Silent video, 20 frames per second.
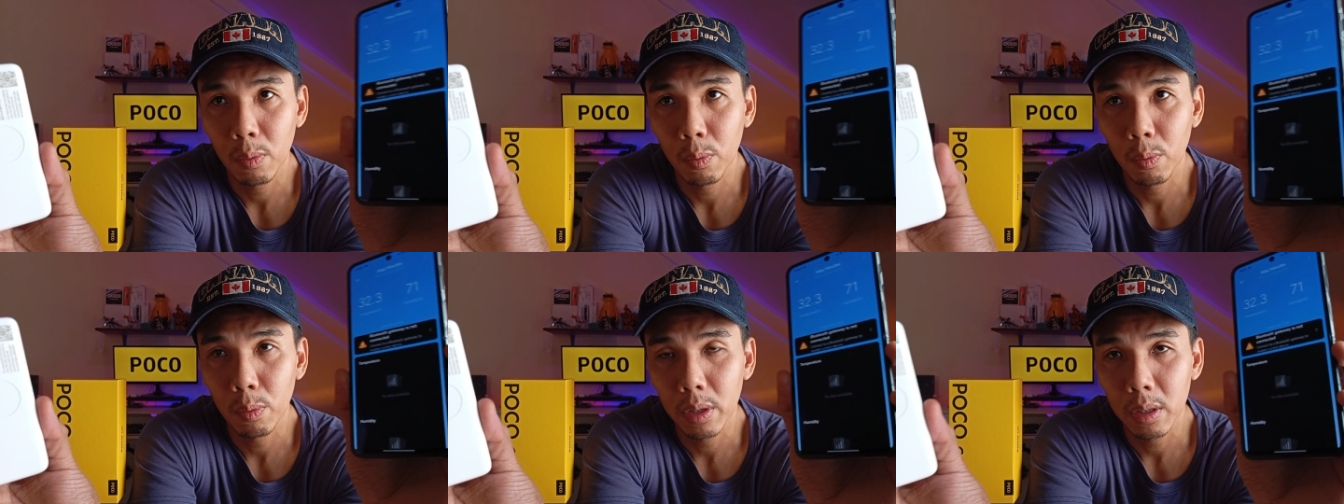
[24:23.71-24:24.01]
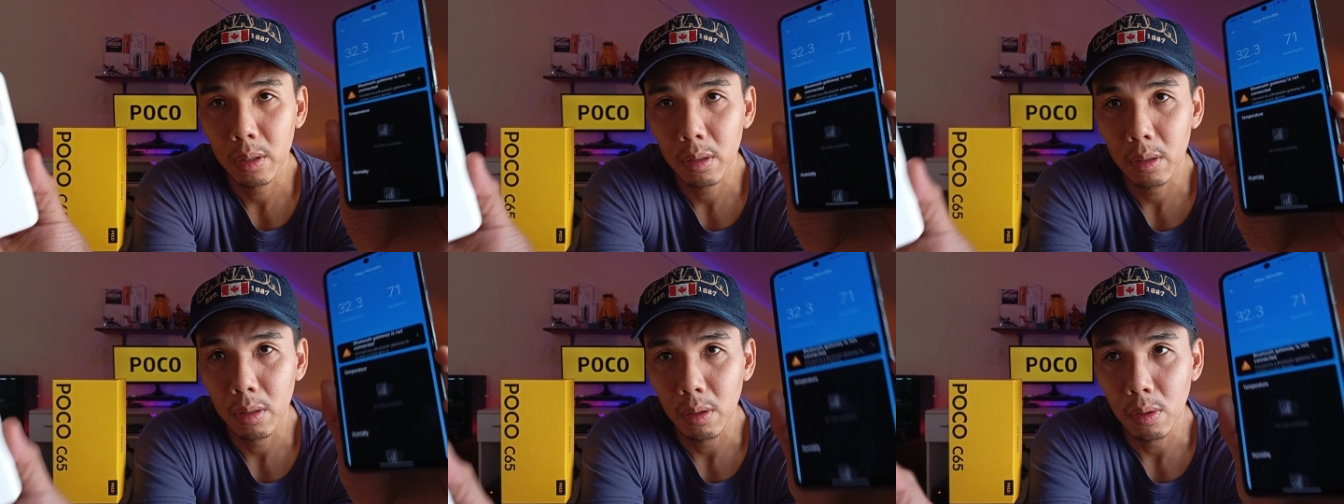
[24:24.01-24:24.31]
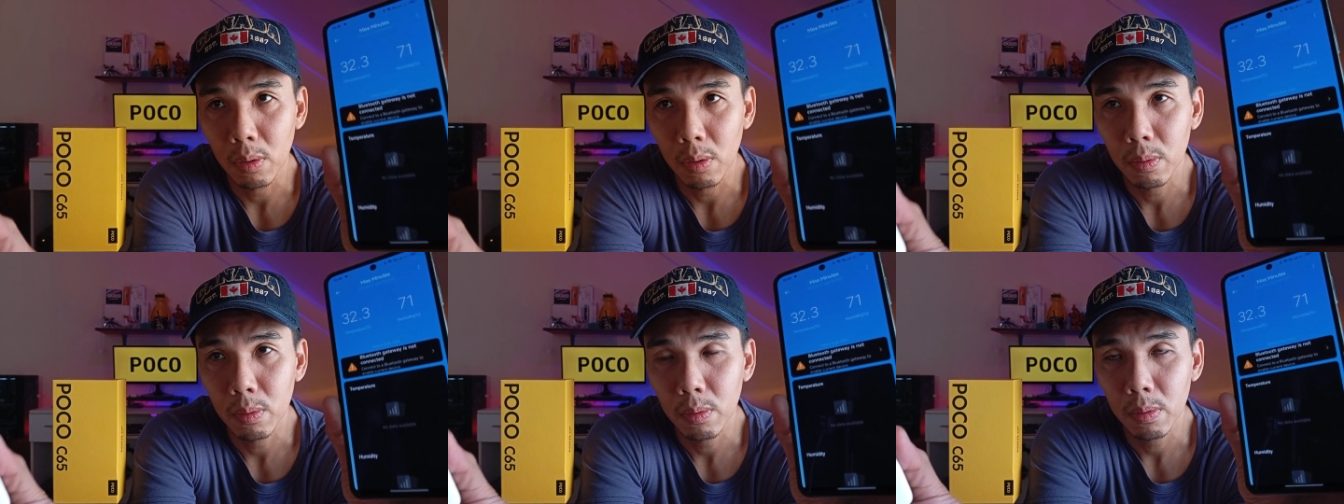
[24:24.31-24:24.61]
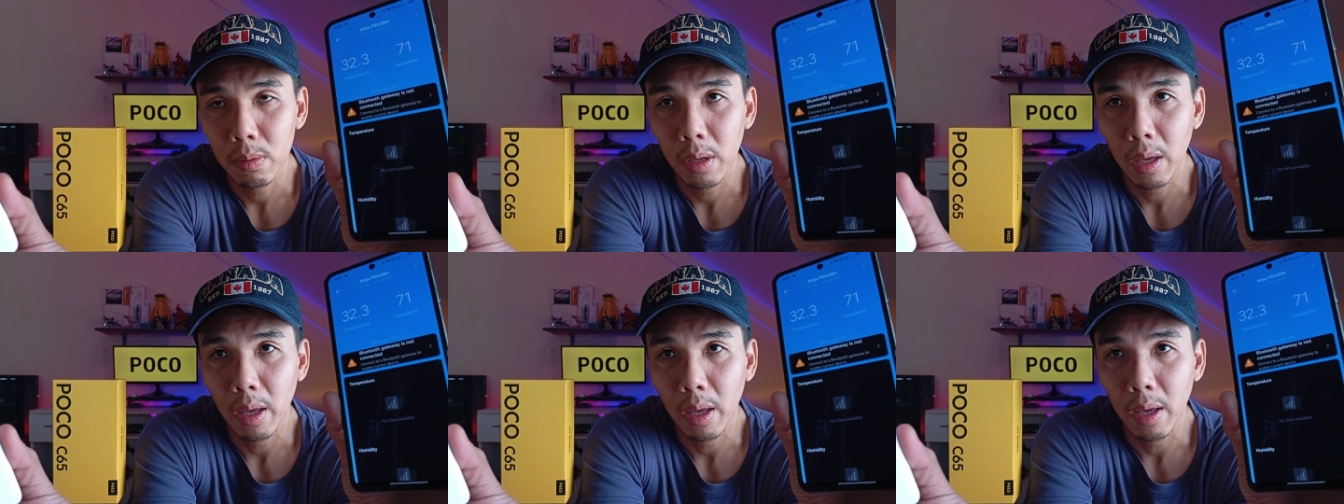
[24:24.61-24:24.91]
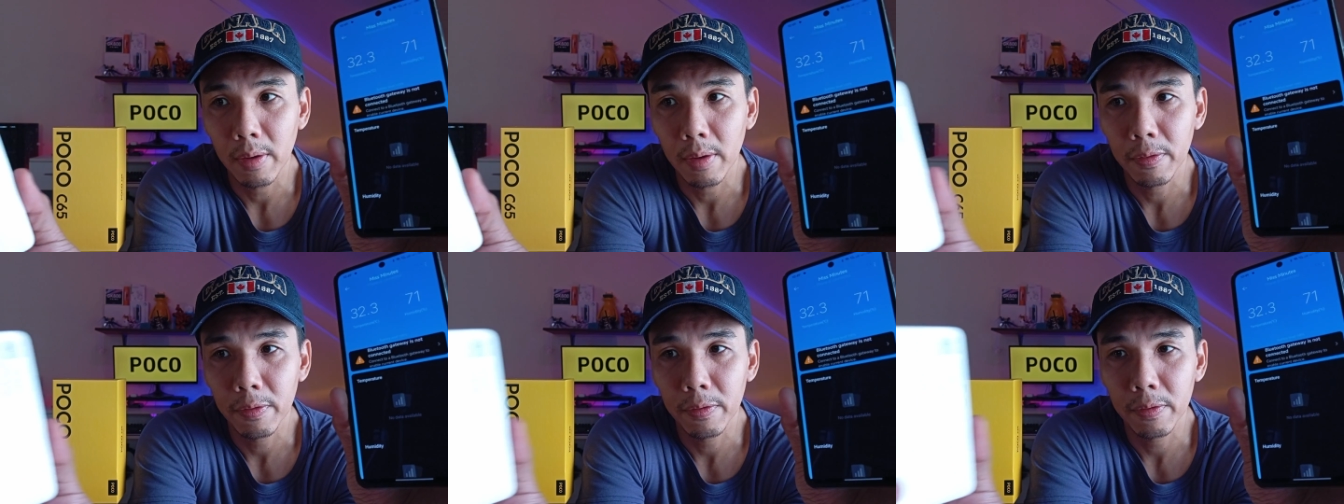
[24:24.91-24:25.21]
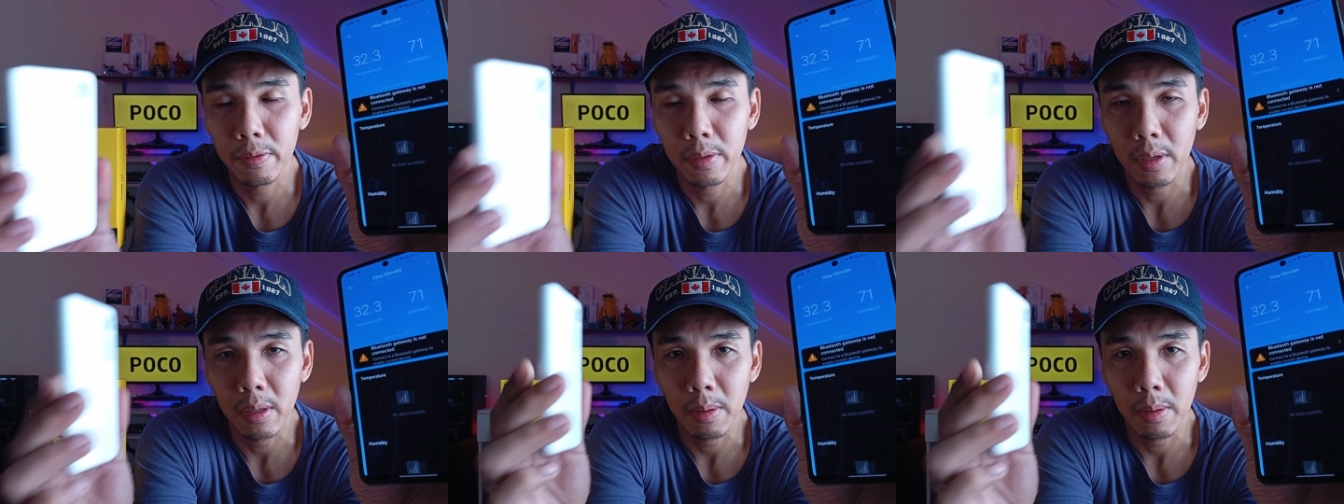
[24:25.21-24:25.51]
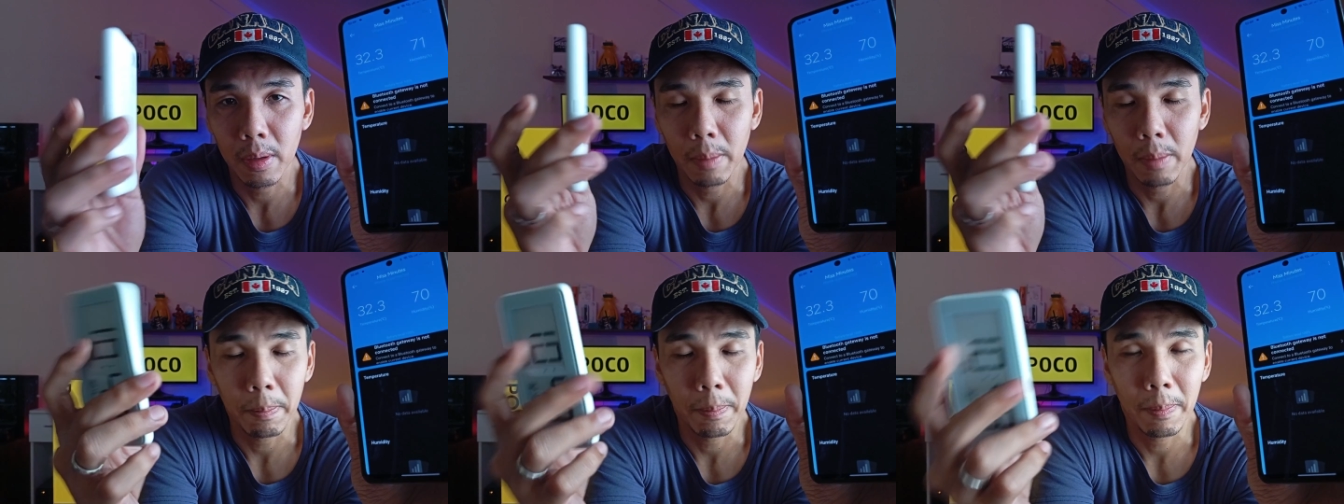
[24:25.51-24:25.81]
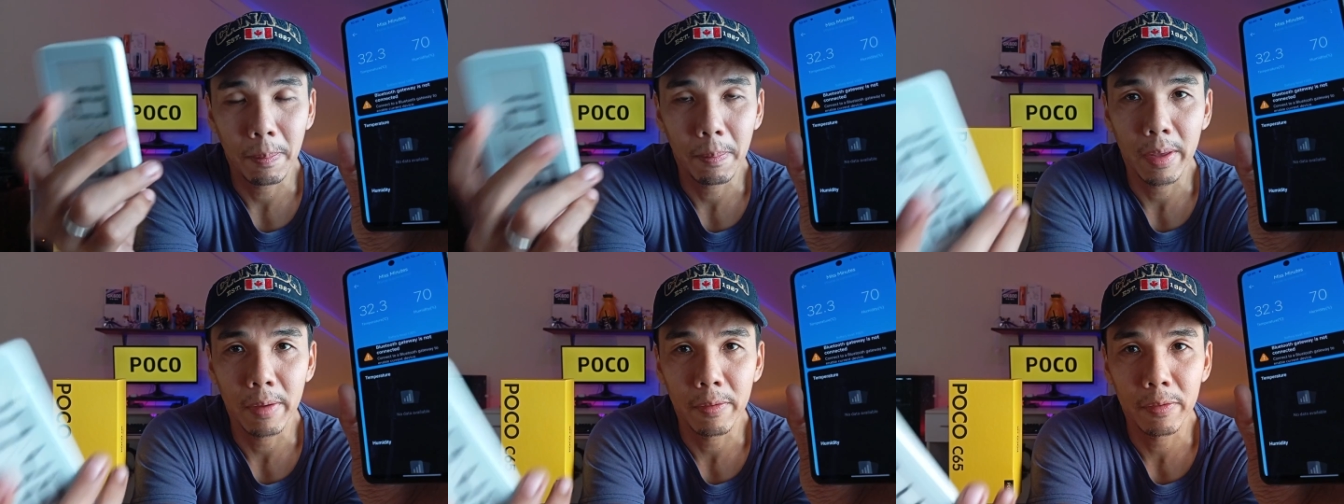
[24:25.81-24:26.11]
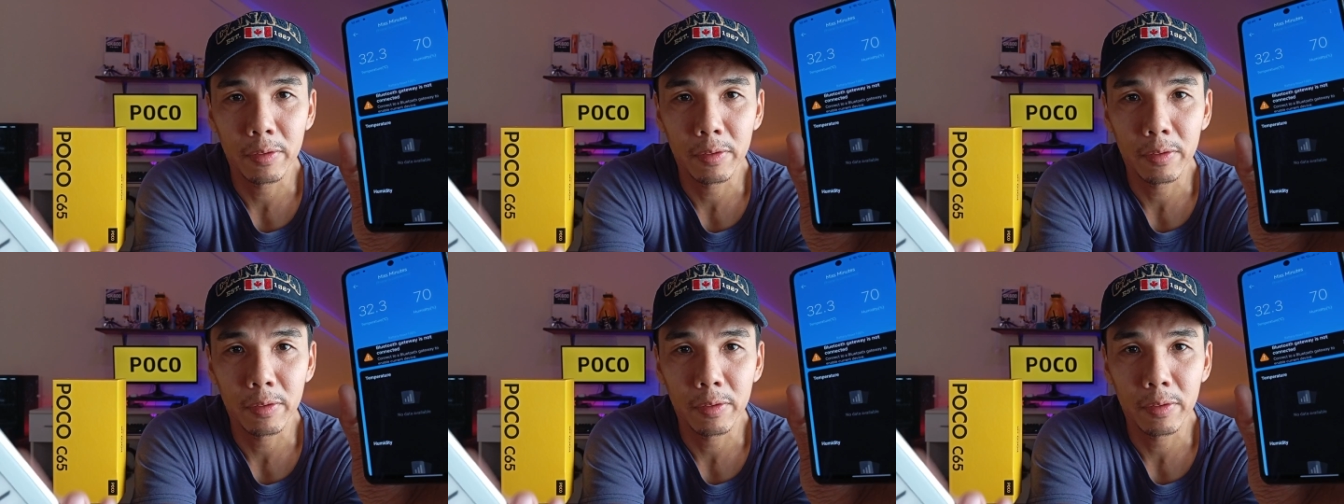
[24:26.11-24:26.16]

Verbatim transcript: wouldn't know if there if